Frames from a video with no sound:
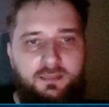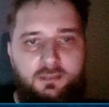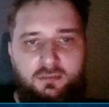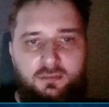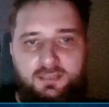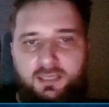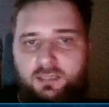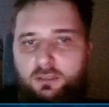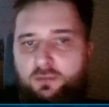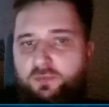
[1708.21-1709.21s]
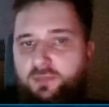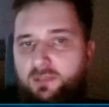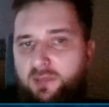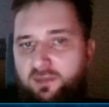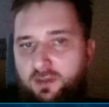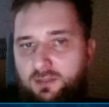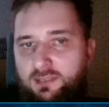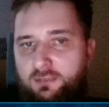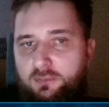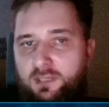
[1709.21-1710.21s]
considering those three methods
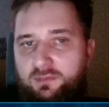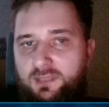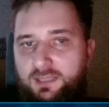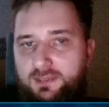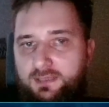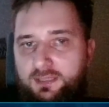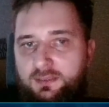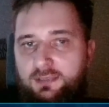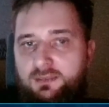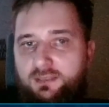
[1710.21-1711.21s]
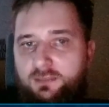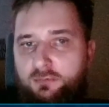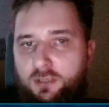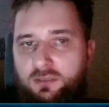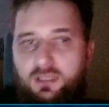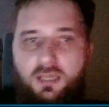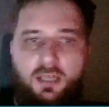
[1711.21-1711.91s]
that we have tested in this work,